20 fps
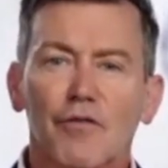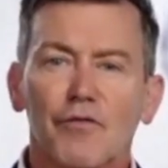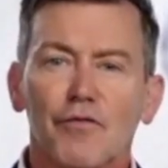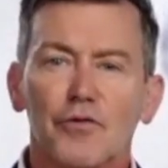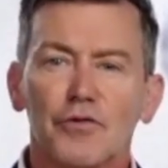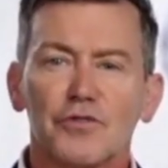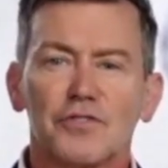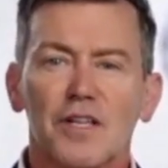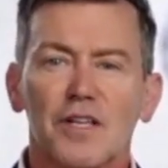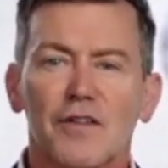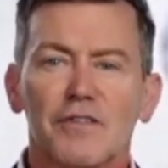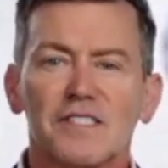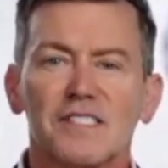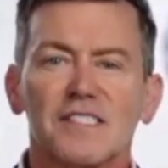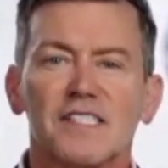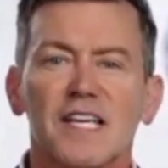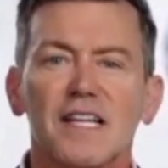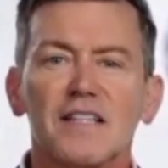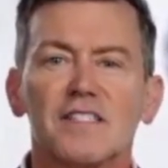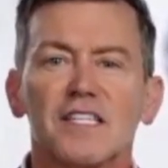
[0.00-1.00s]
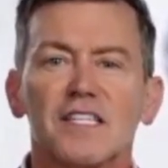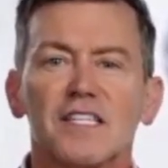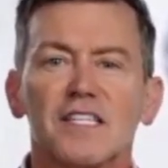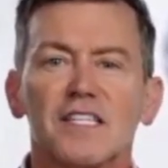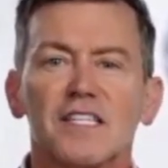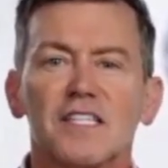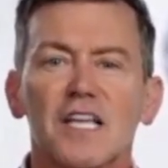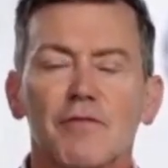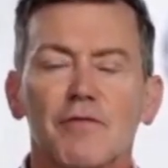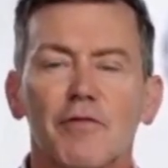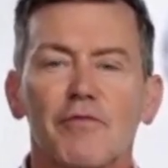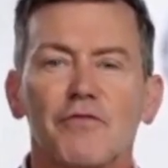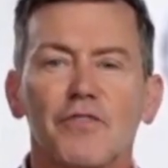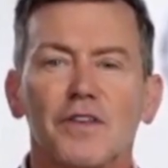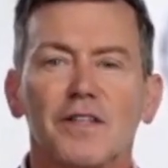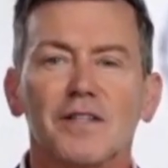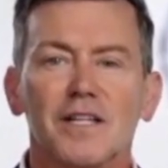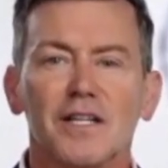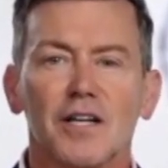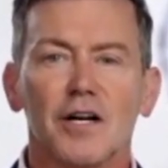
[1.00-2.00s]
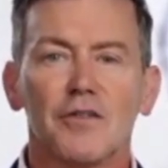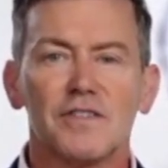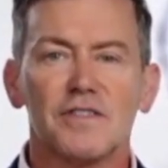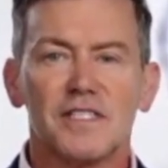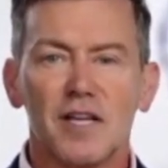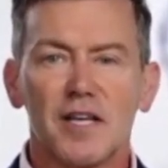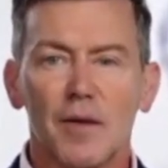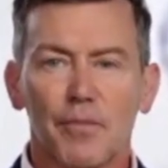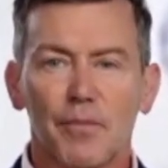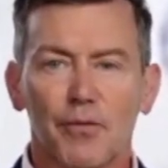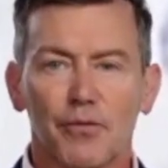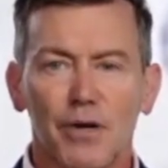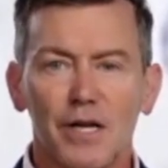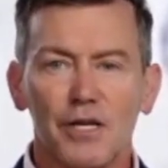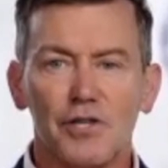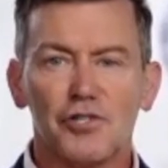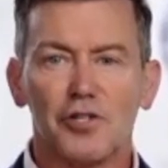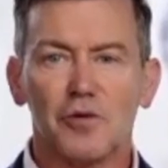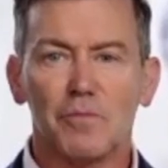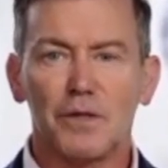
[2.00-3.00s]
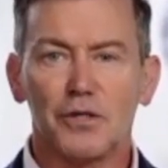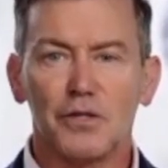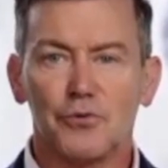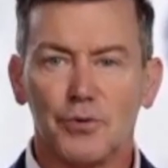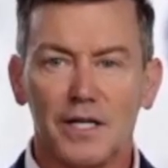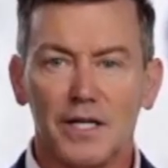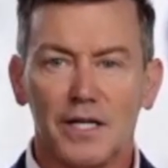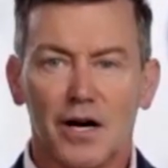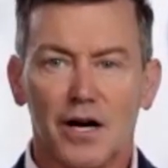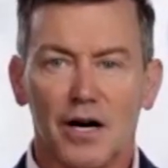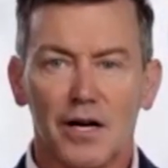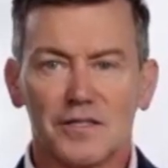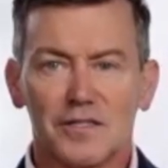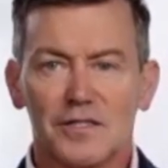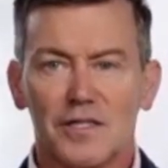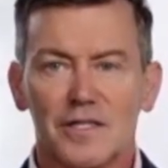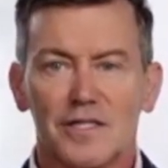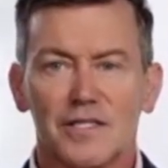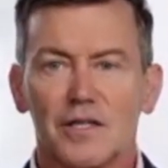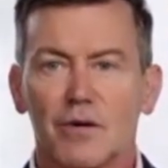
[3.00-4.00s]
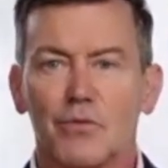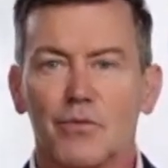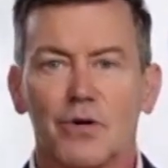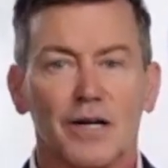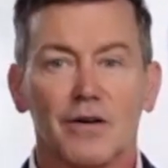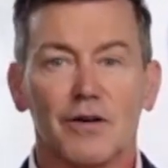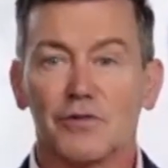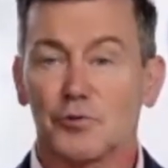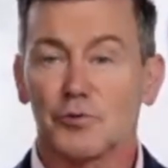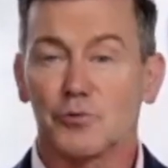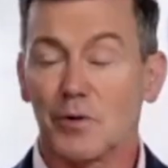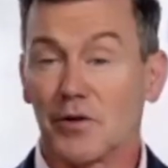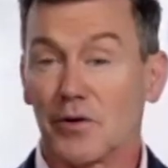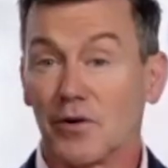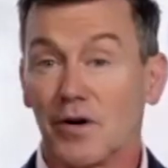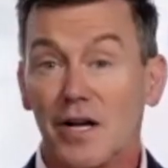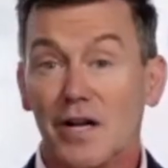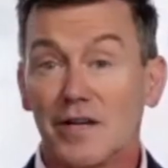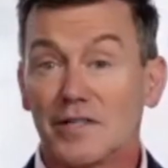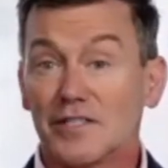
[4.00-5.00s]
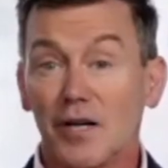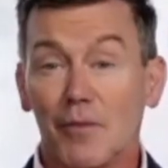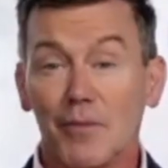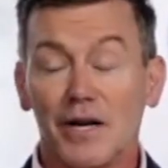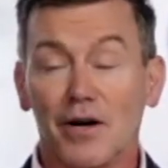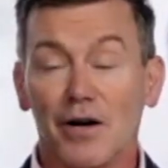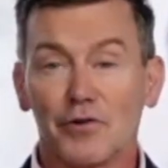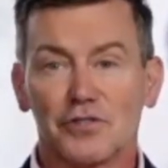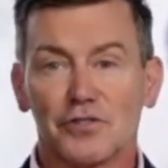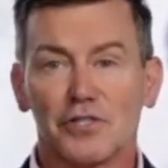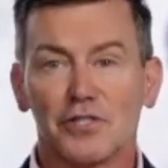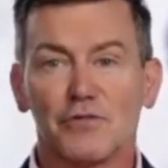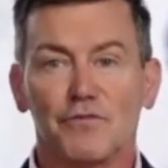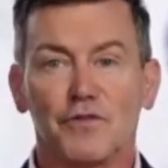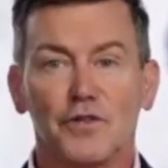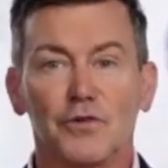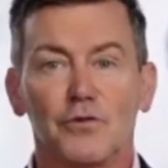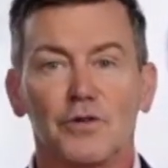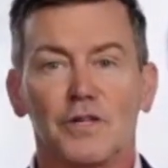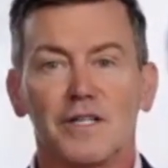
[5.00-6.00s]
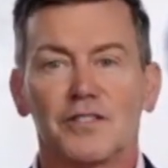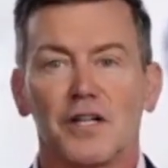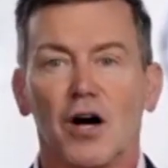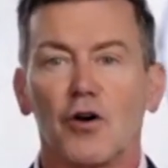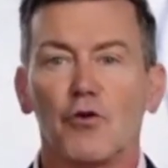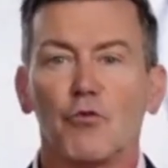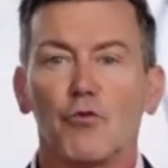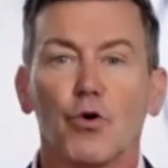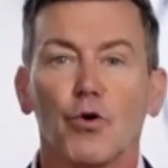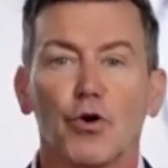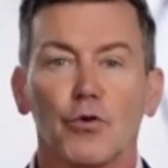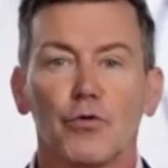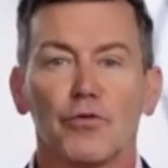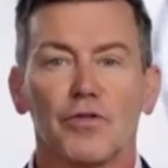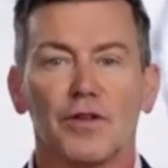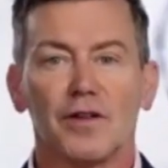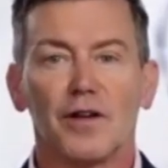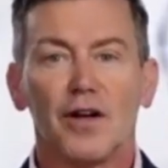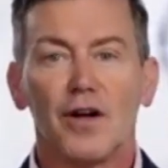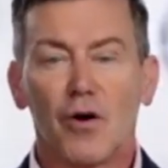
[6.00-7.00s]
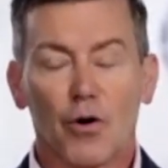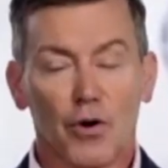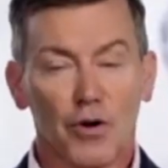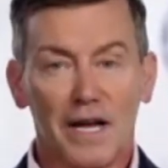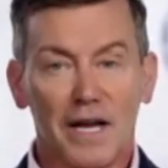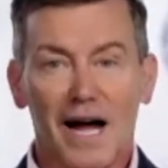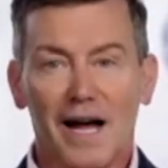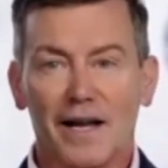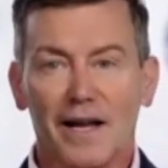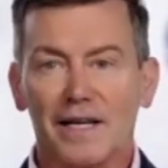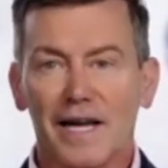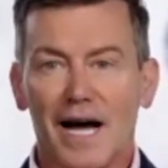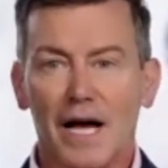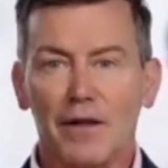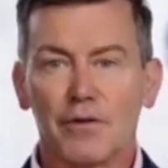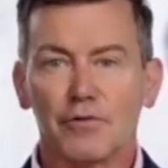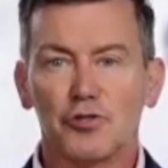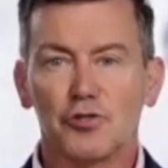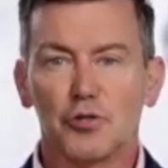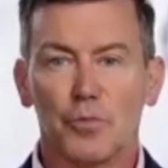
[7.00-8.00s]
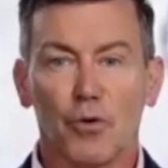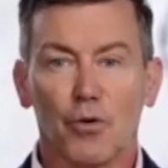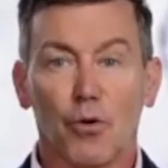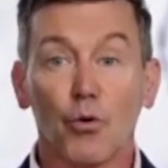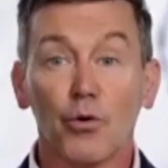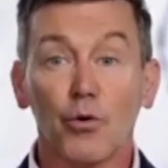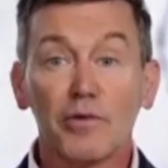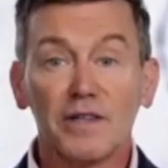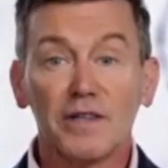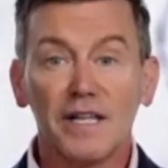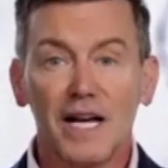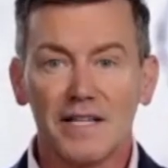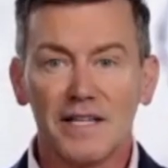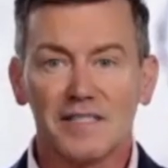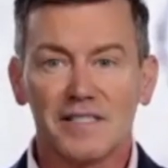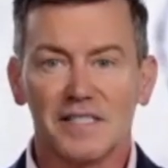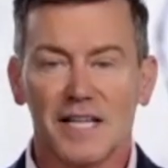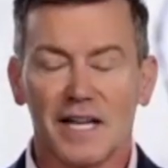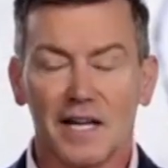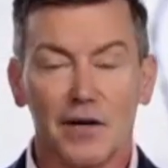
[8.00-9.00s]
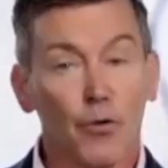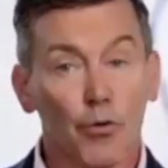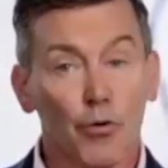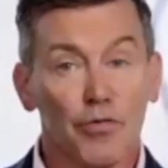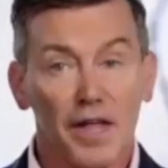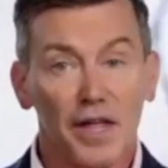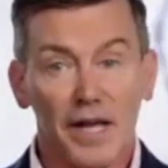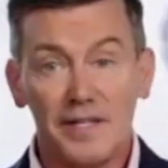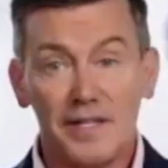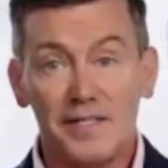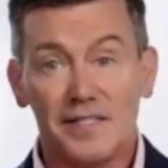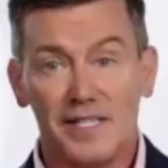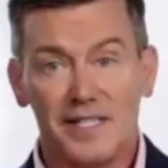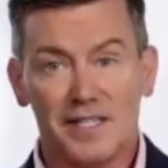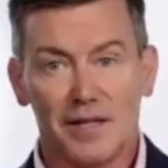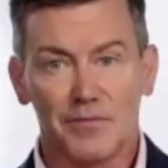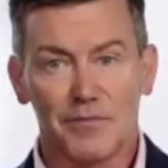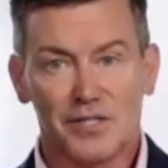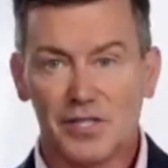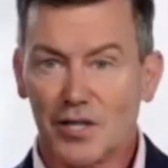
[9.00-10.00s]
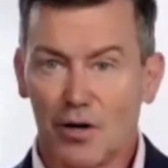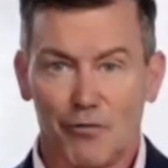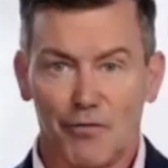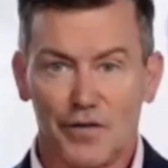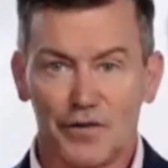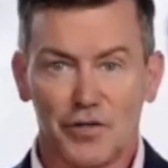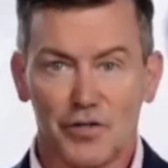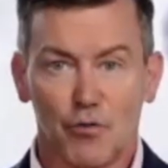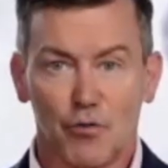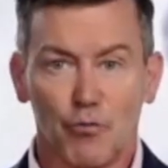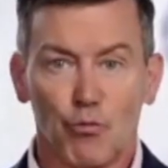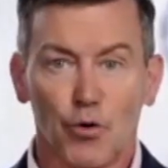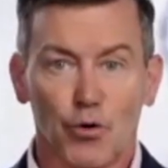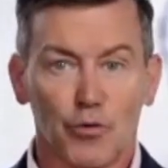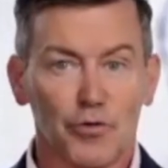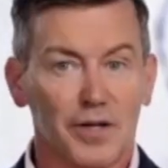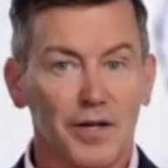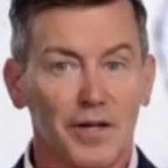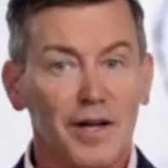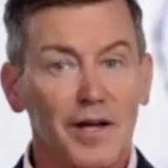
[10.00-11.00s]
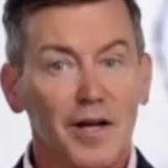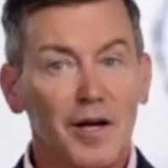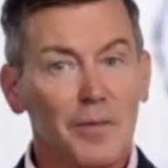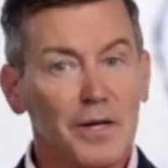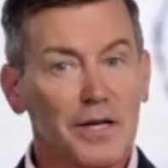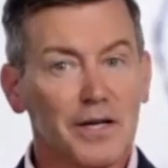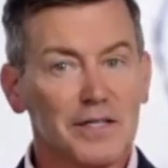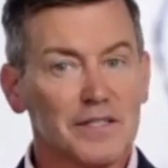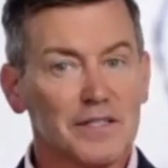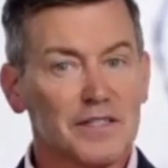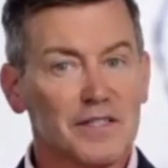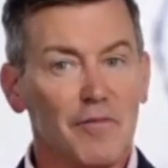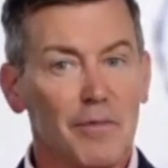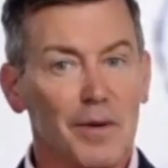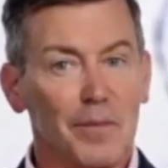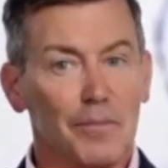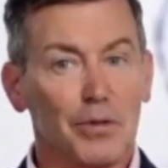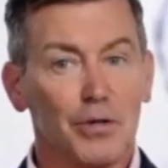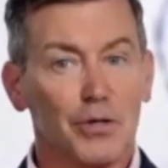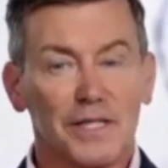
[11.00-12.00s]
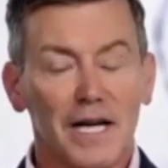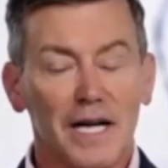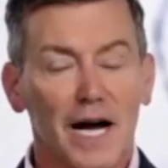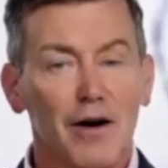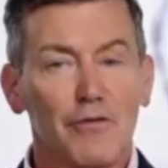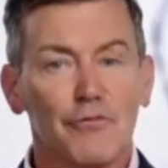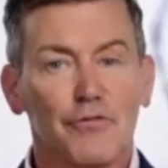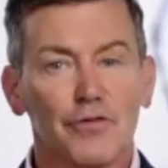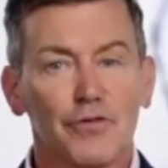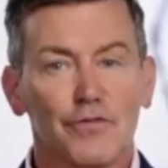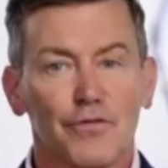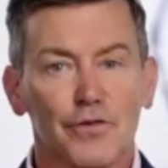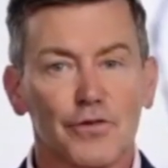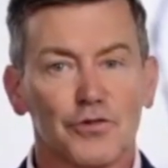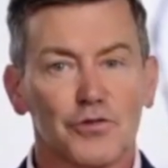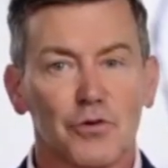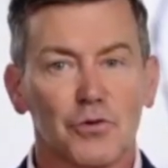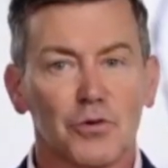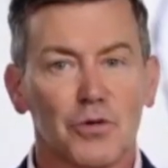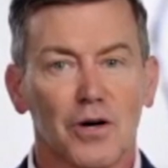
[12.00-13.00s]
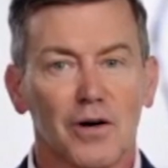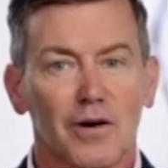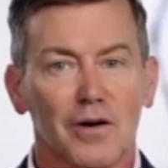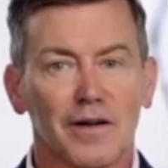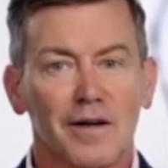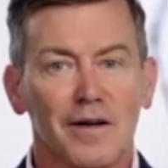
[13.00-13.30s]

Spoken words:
There's a sense of a feeling of separation between us and someone else, whether someone else is viewed as unworthy or not knowledgeable or less than, or they see themselves as unworthy because they've been put down for so long.